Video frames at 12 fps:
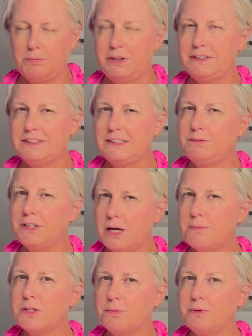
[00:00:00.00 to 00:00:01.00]
but
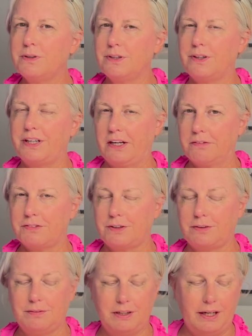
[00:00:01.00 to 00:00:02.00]
sometimes I'll put it on
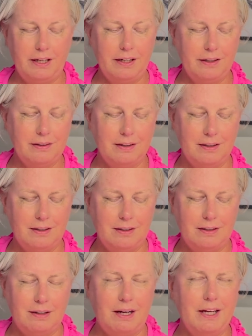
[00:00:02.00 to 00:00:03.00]
after. And
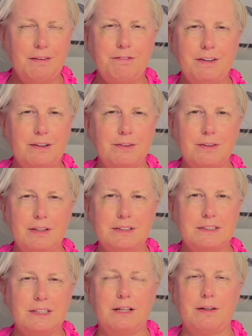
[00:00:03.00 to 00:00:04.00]
I have found
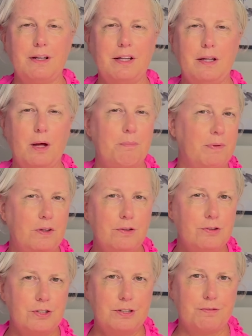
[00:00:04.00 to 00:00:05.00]
it's not a
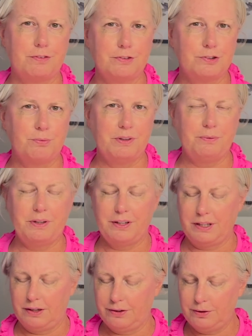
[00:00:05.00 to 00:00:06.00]
huge difference one way or
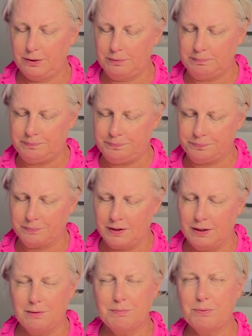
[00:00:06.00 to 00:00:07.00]
the other.
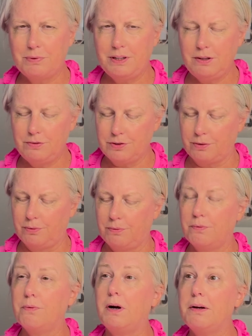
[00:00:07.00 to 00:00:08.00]
But what do you do?
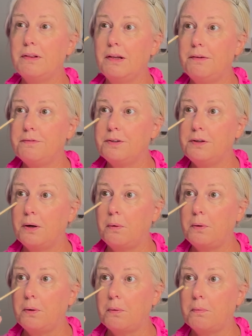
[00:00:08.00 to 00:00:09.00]
I'd love to
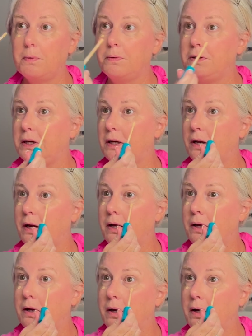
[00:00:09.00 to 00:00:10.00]
know your routine.
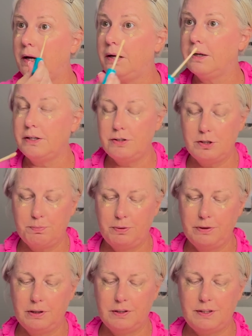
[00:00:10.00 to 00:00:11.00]
And I just
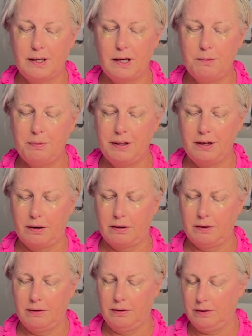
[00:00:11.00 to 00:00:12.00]
put a dab
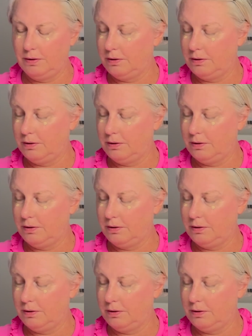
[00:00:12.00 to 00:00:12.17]
there,